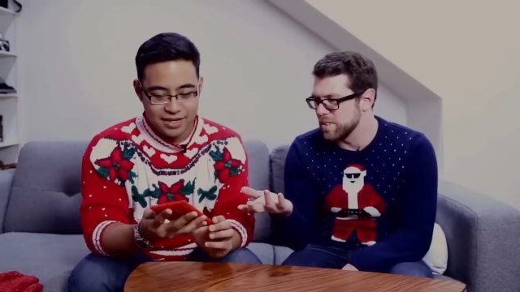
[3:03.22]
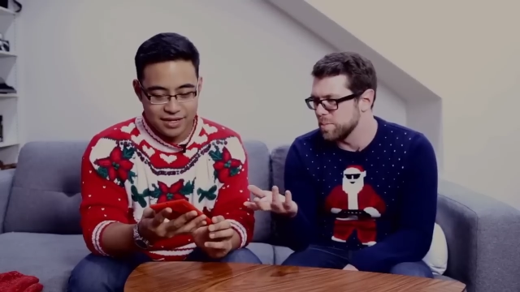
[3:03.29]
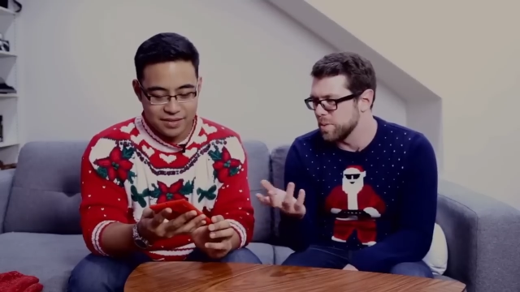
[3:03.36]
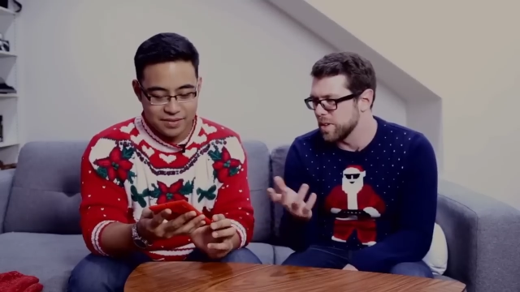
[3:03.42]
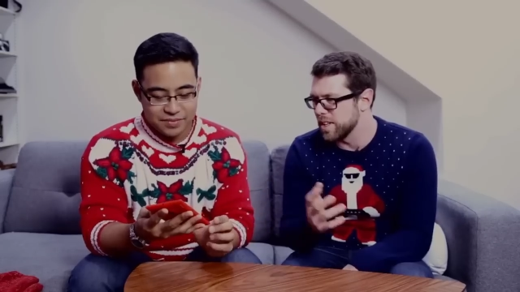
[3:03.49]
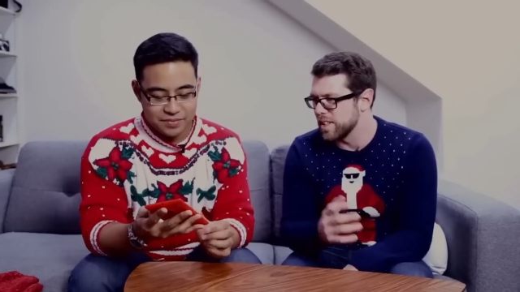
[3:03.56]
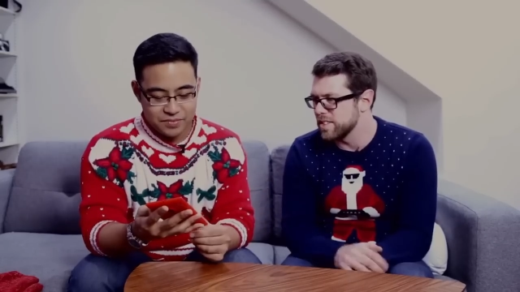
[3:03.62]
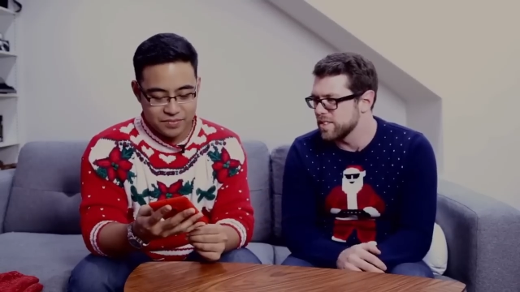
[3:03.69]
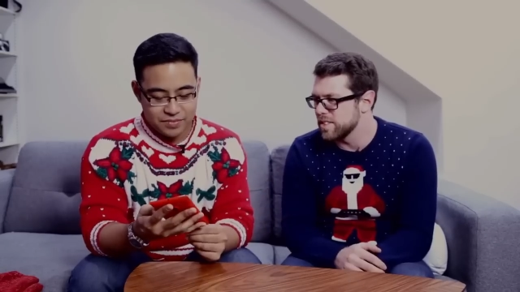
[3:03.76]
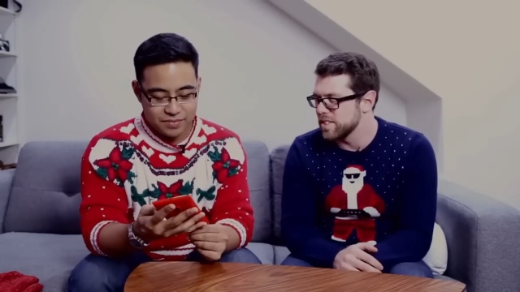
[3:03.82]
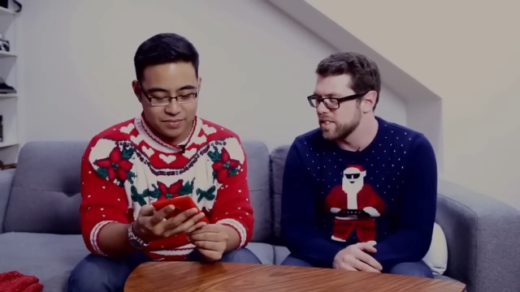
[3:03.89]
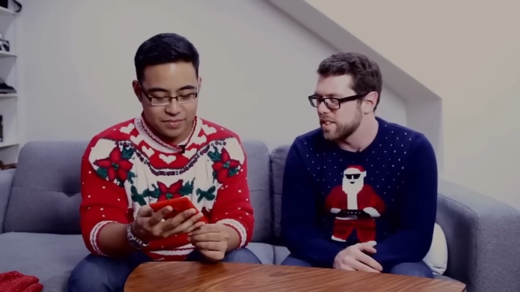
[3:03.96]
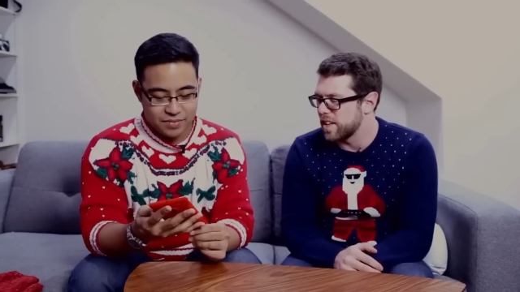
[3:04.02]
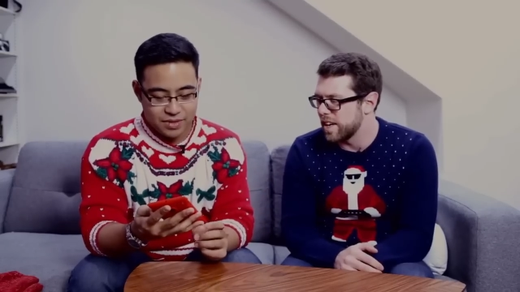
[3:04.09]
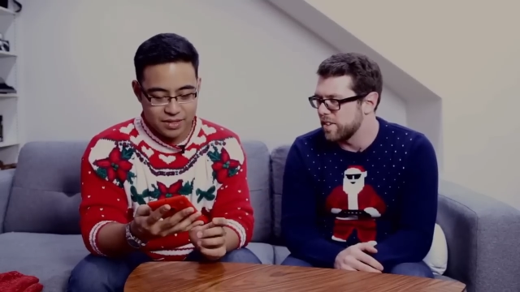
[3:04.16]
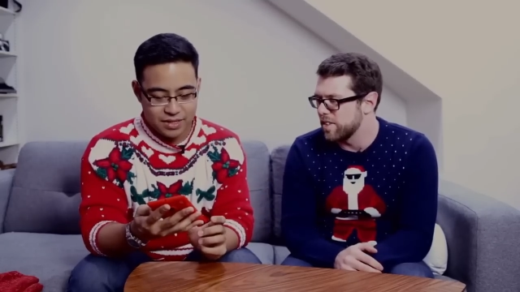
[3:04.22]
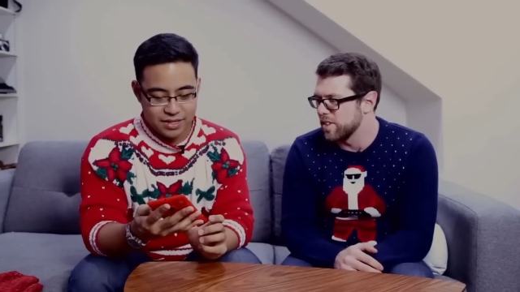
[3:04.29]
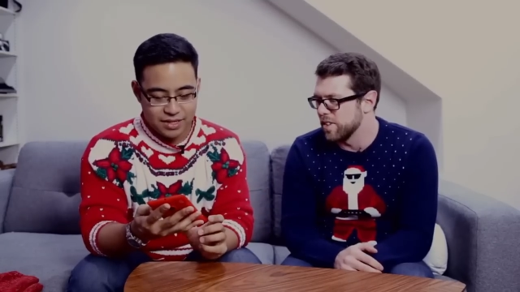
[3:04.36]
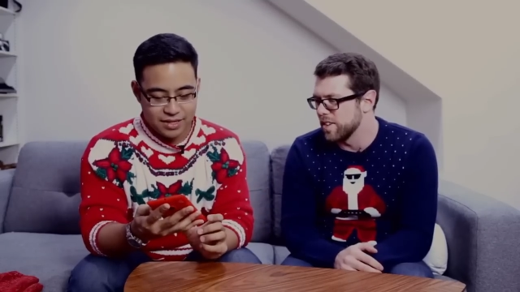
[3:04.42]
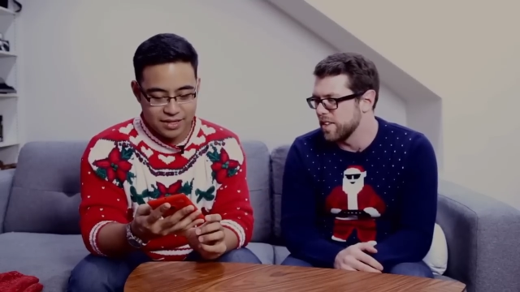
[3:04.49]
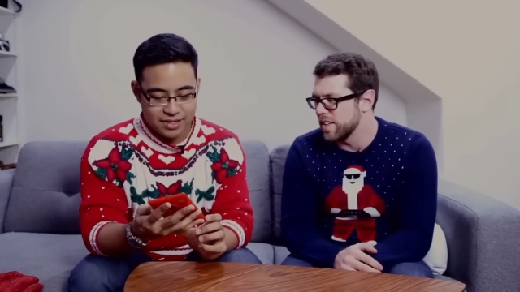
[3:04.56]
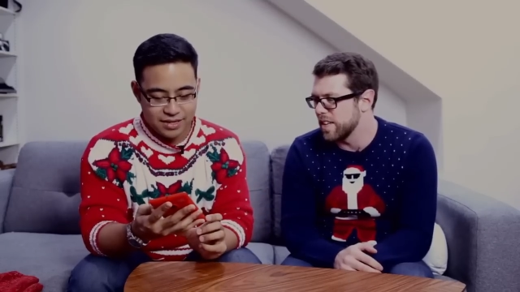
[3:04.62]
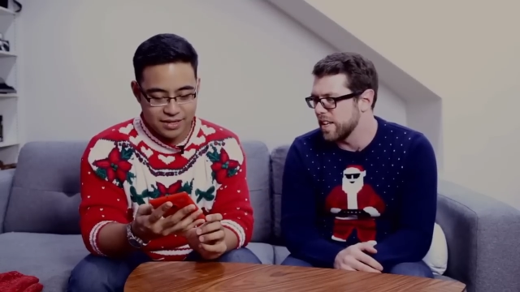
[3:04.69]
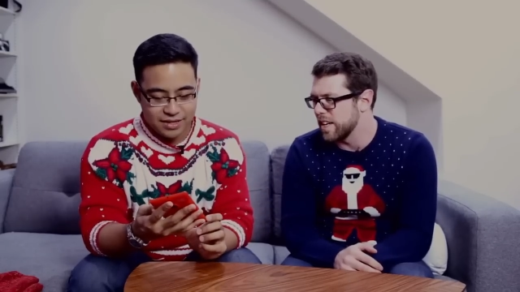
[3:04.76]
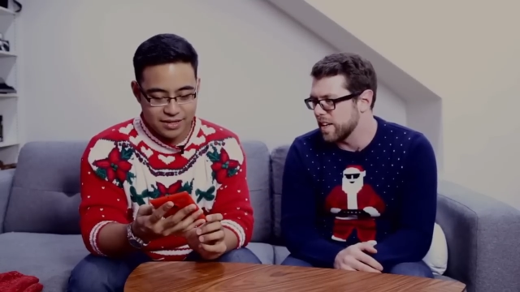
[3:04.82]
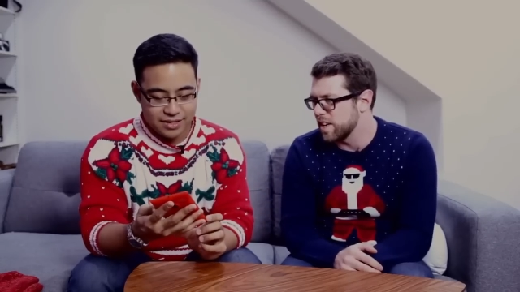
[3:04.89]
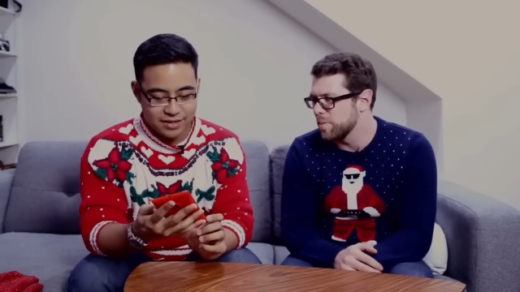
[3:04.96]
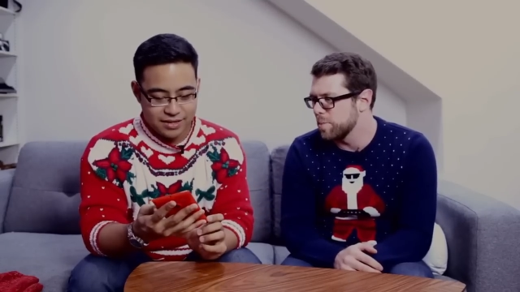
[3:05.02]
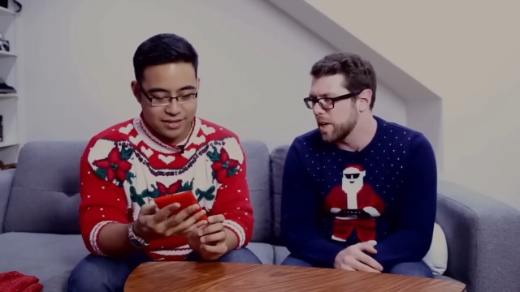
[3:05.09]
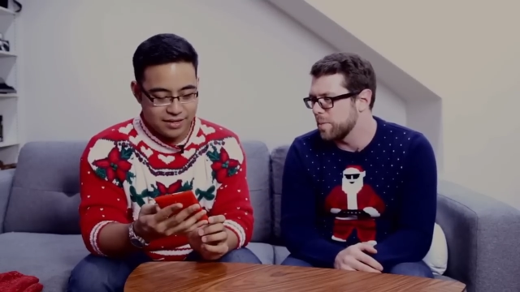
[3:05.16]
Speaker 1: system. But it's, it's I don't know, and
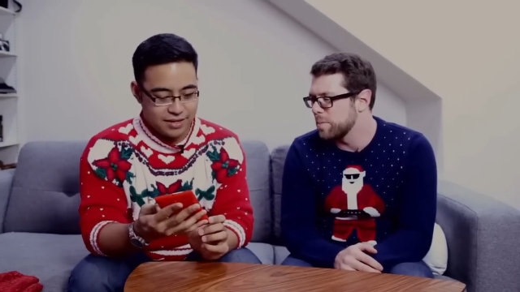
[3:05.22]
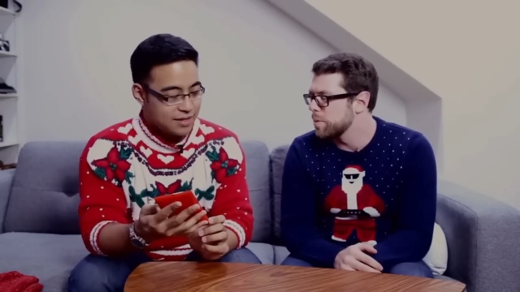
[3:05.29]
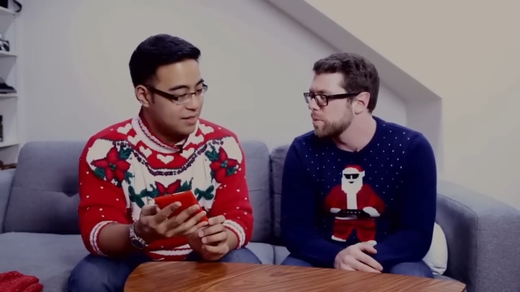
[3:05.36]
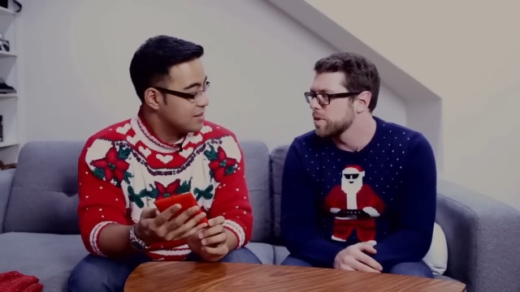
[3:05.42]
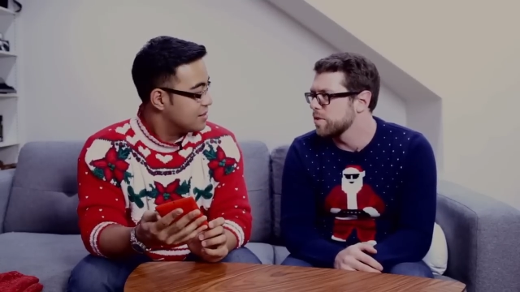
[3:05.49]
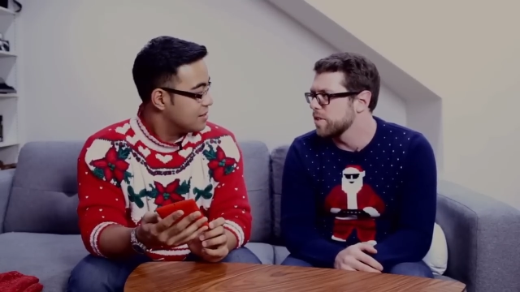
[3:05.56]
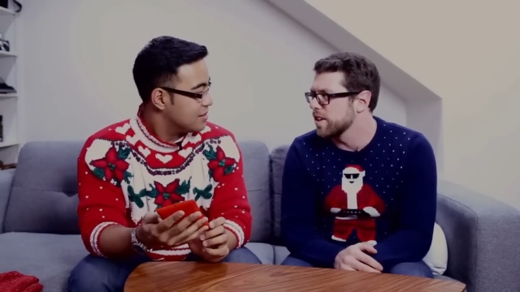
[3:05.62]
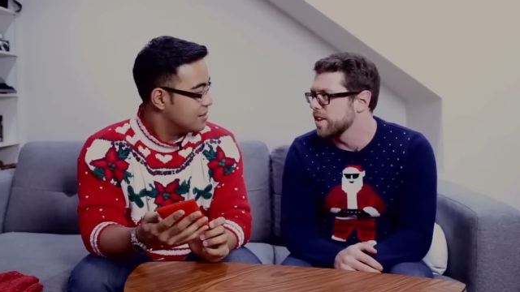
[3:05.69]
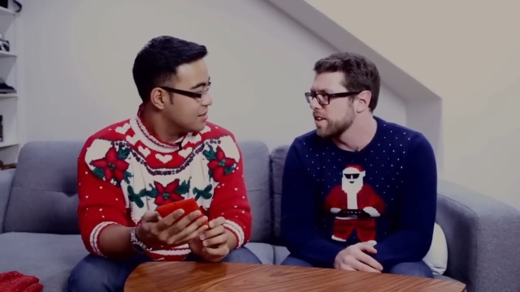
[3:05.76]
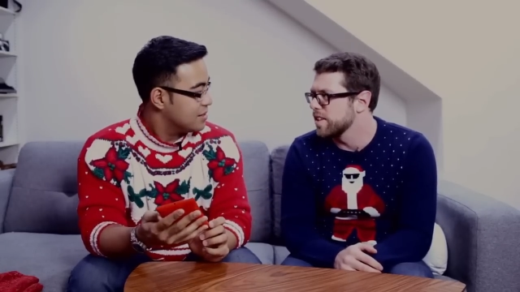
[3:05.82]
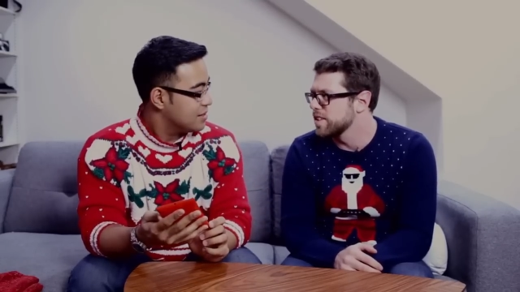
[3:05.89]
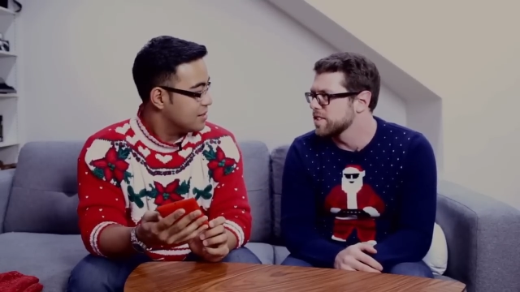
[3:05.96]
it could become number three